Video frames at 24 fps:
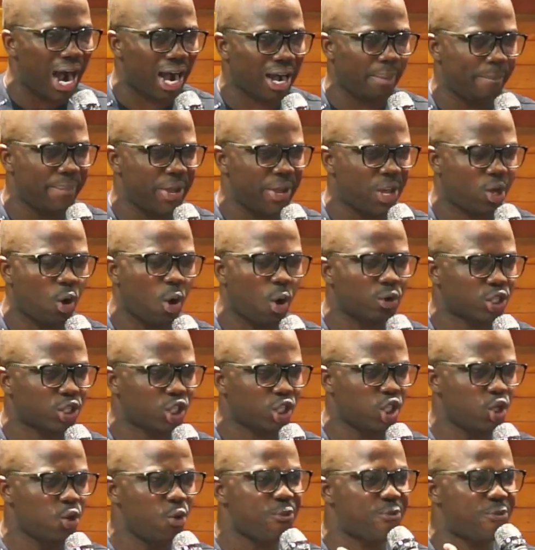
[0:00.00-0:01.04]
because
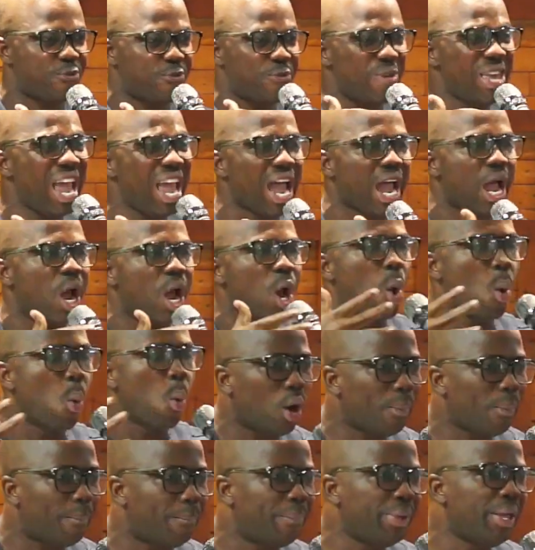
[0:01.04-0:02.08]
you fear what
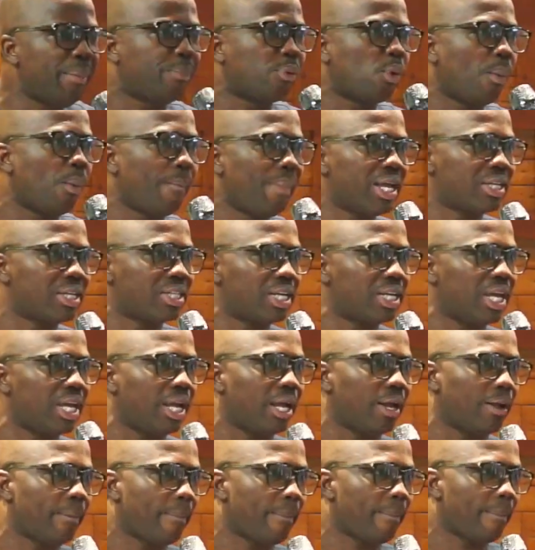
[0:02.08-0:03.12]
people may say
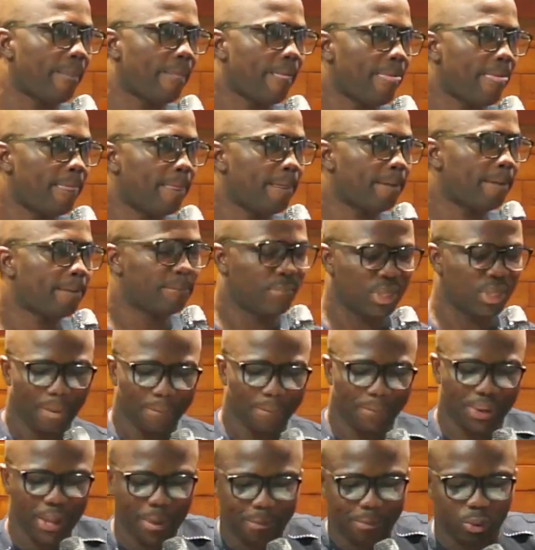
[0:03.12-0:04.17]

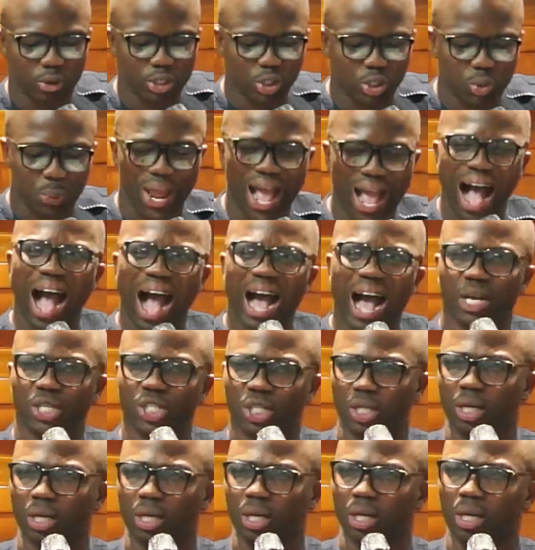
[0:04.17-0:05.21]
people's reaction
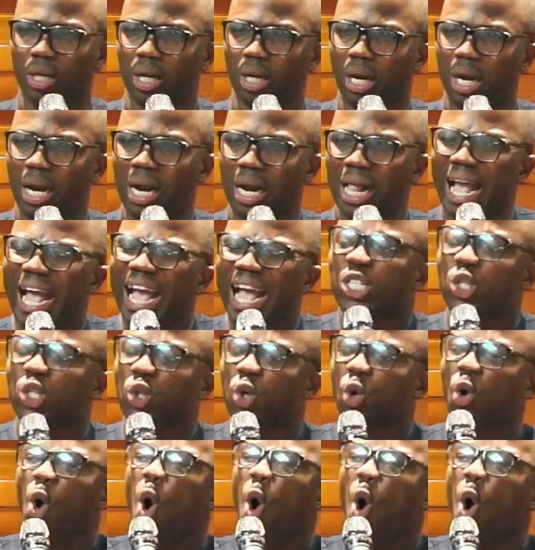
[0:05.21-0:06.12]
is of